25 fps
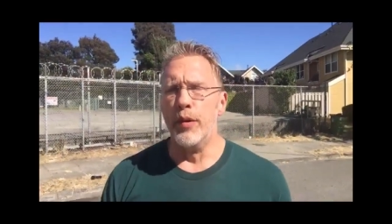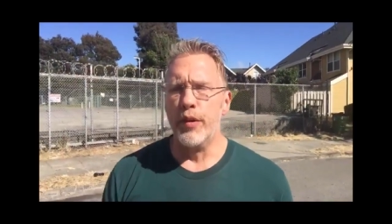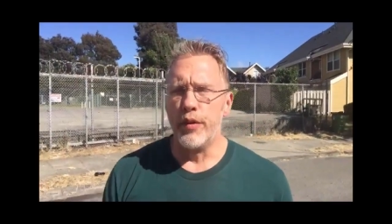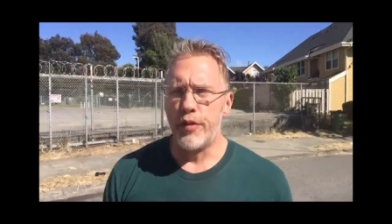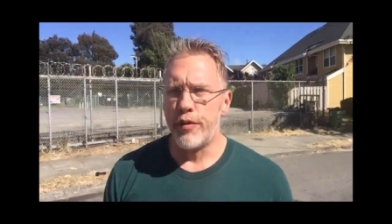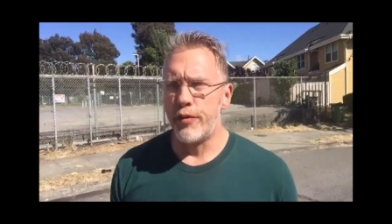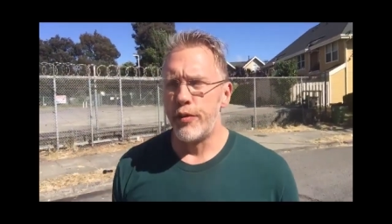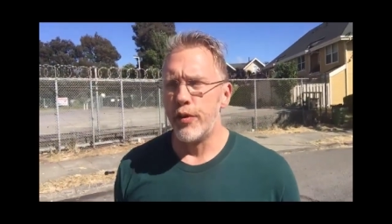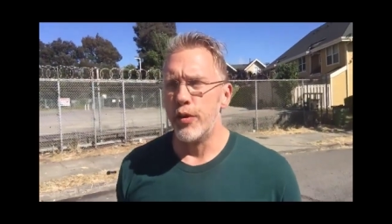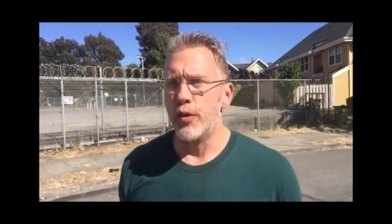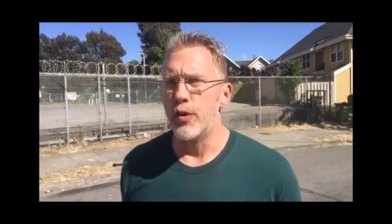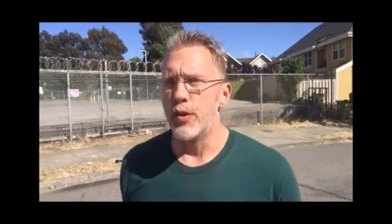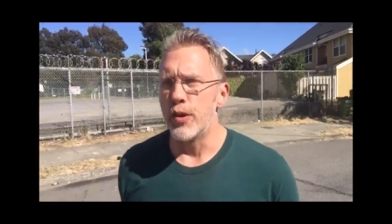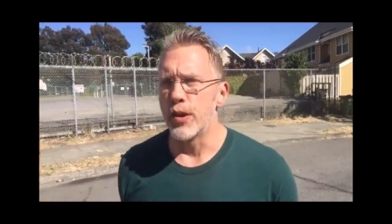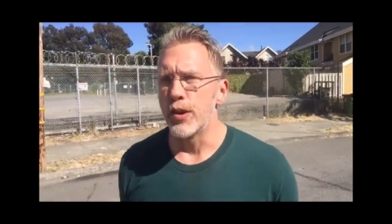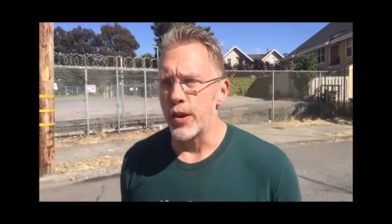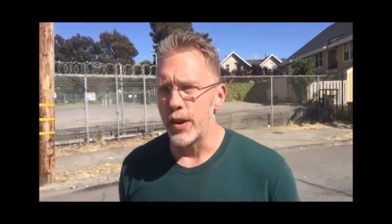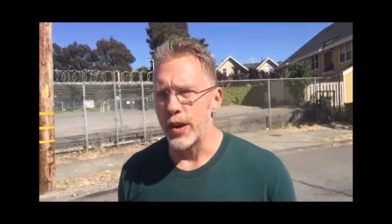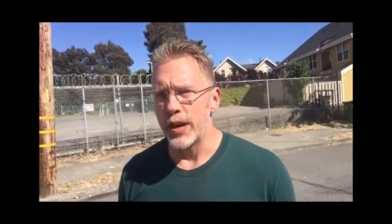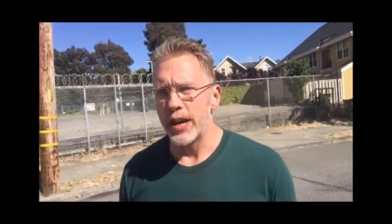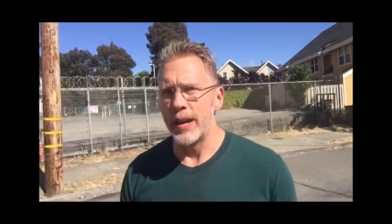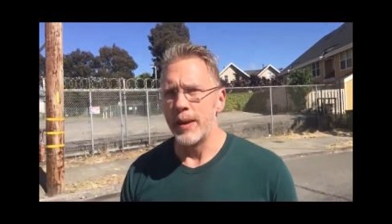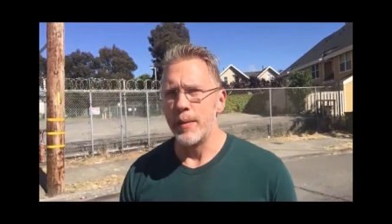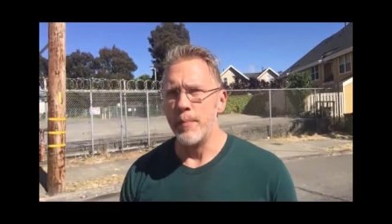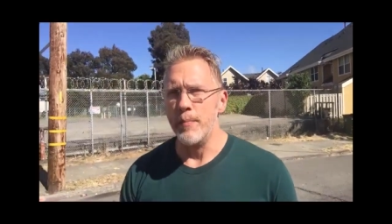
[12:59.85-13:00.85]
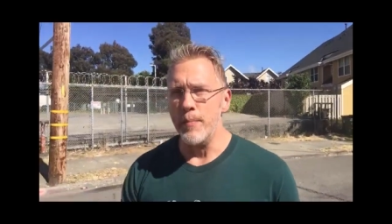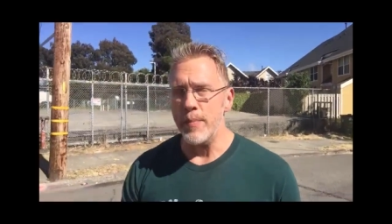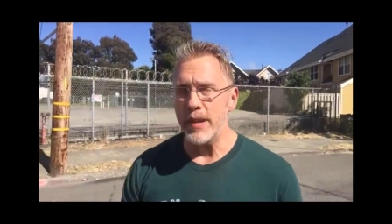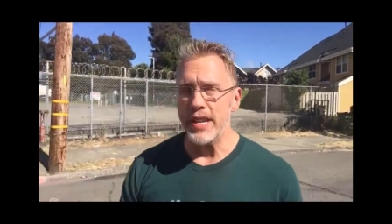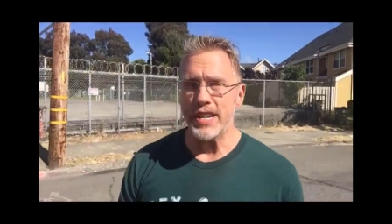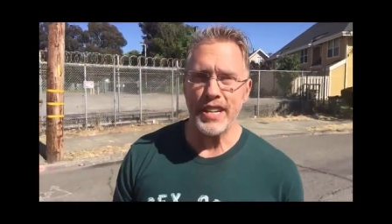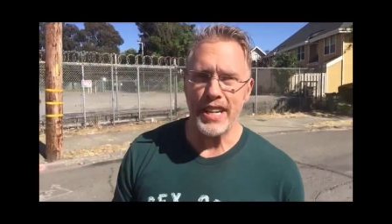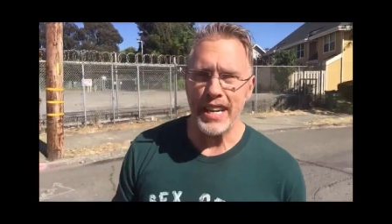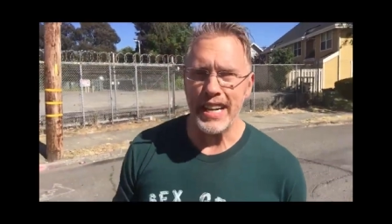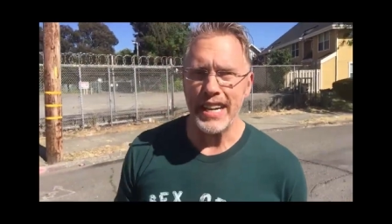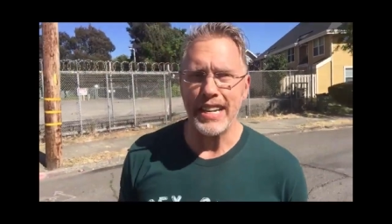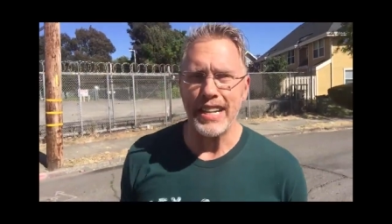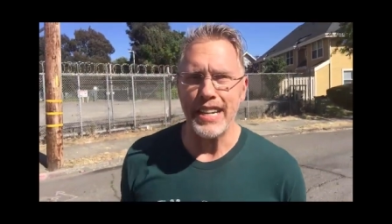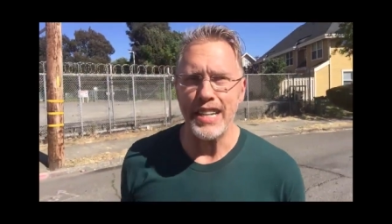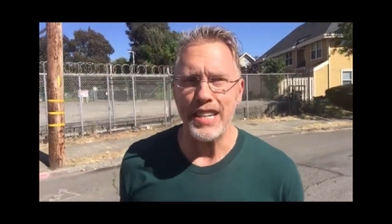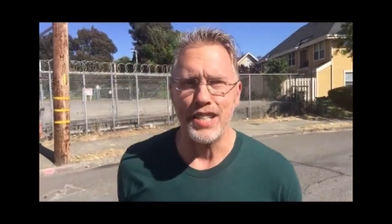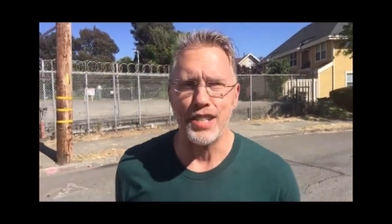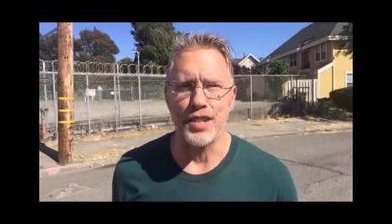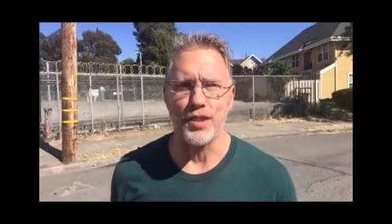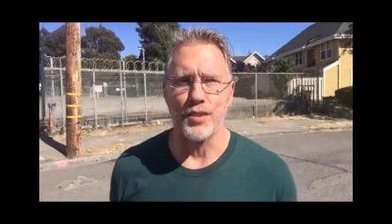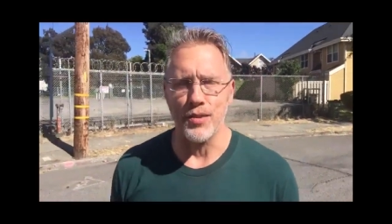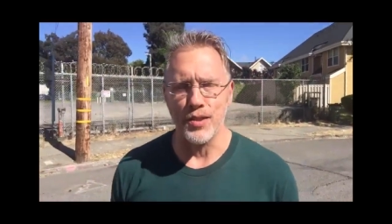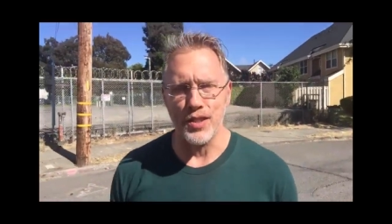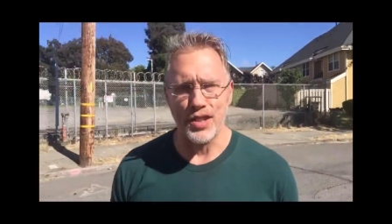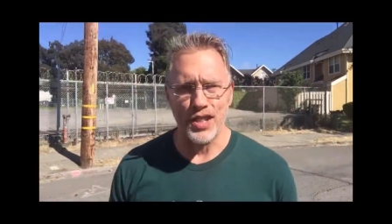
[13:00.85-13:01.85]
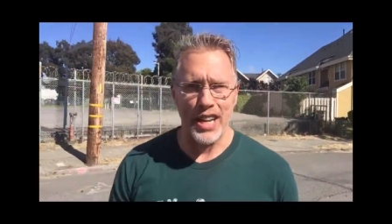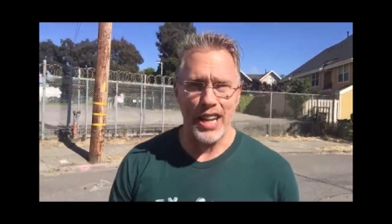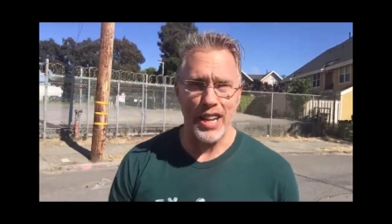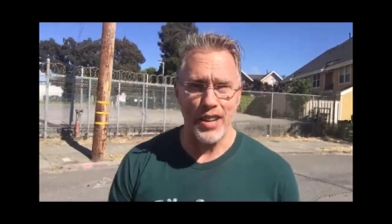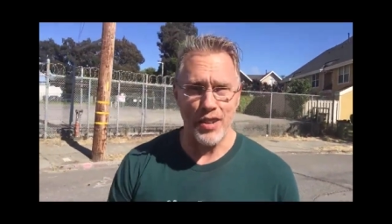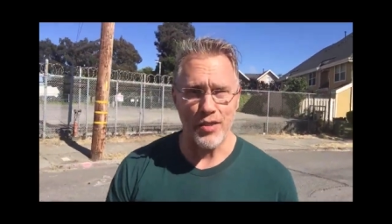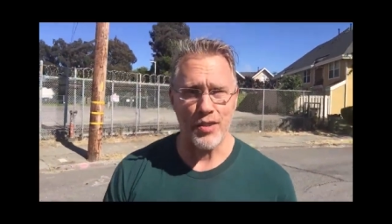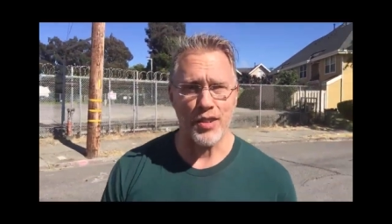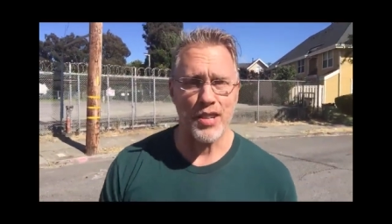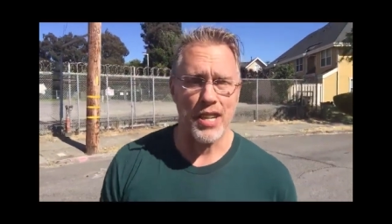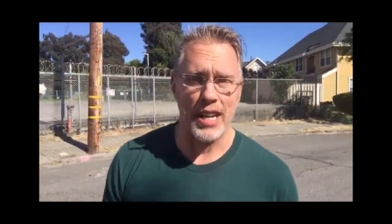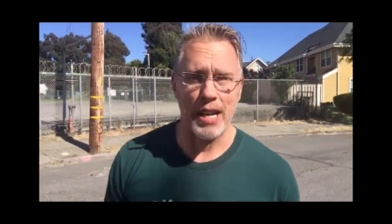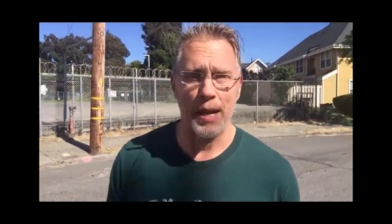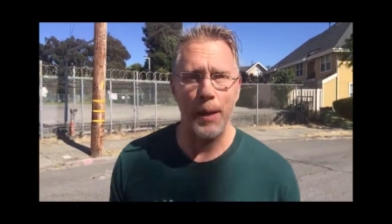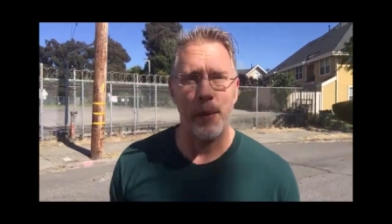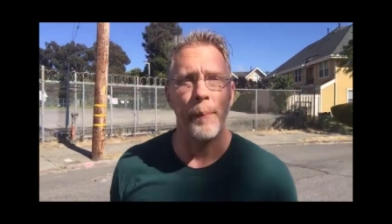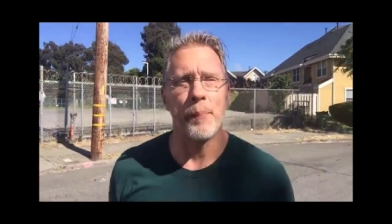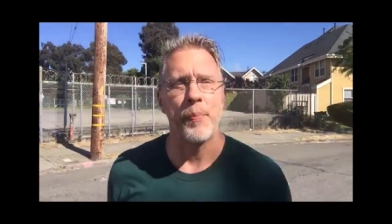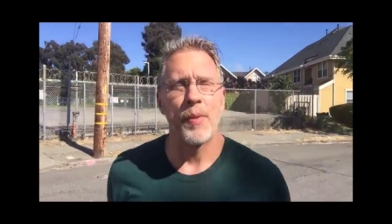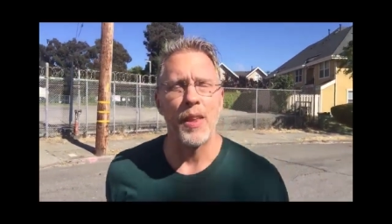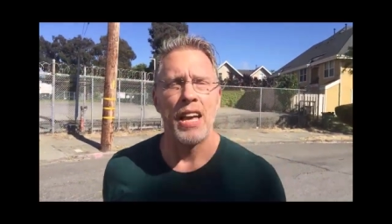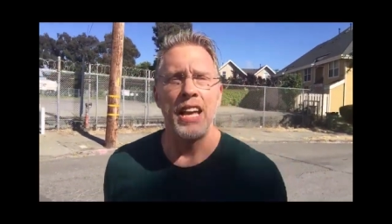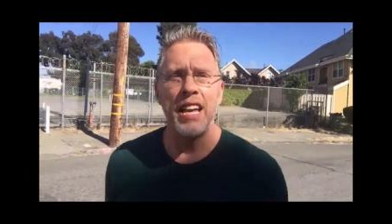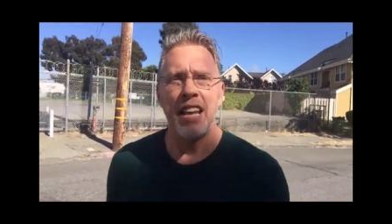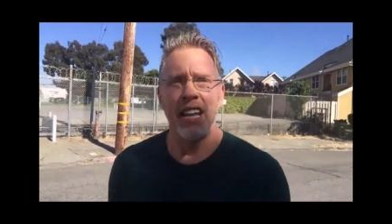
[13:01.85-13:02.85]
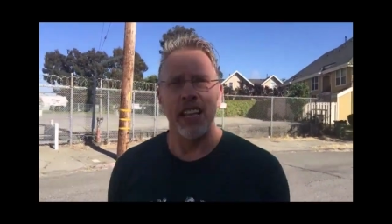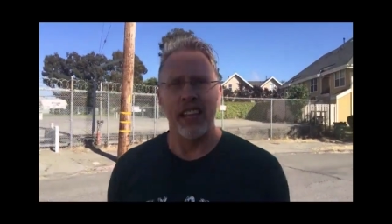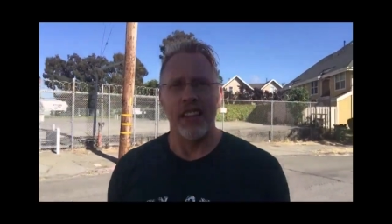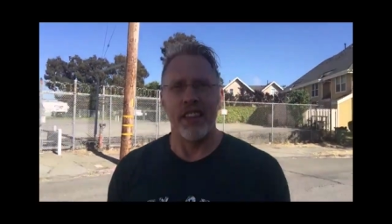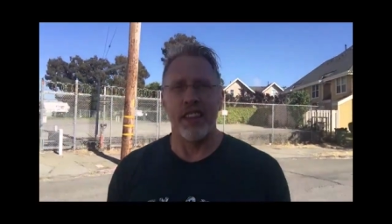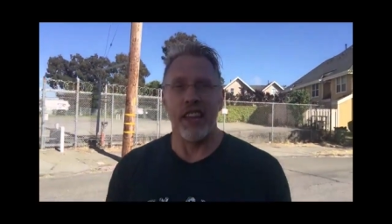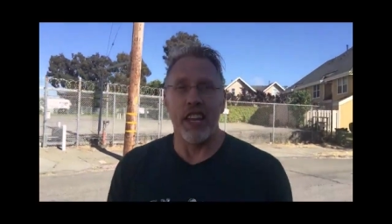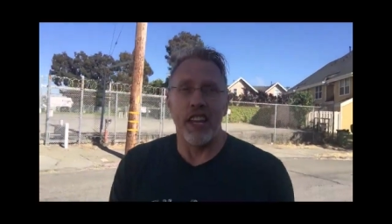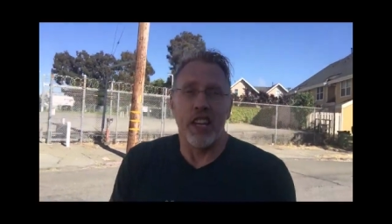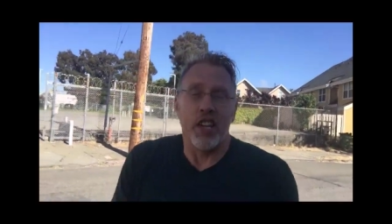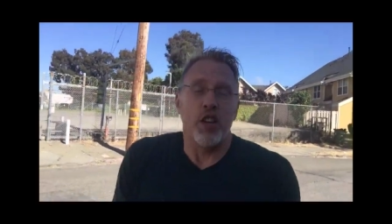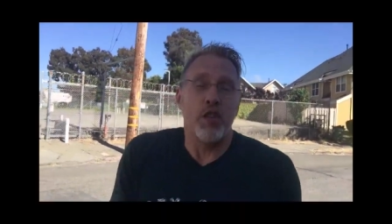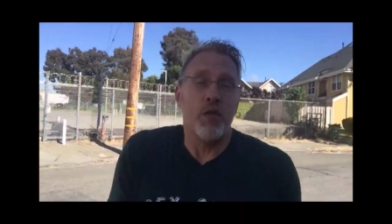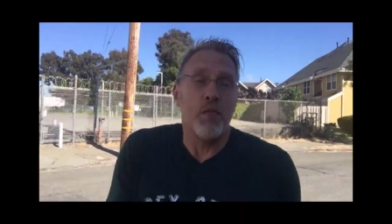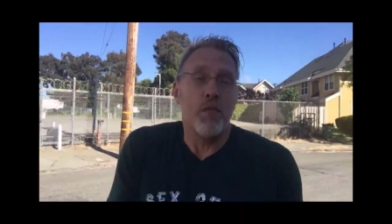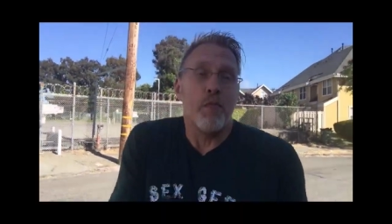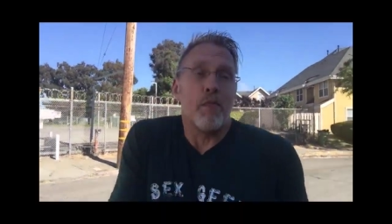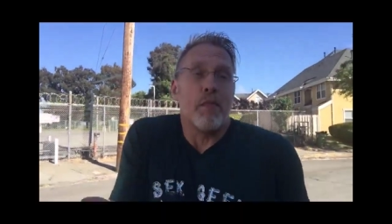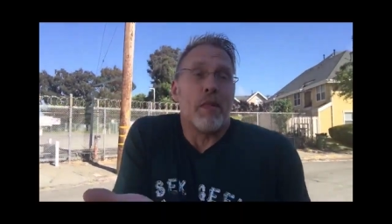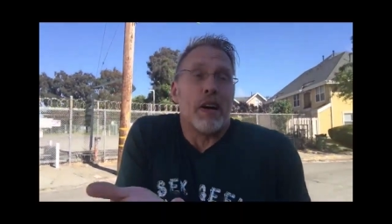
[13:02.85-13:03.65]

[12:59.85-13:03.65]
before midnight Eastern Standard Time that you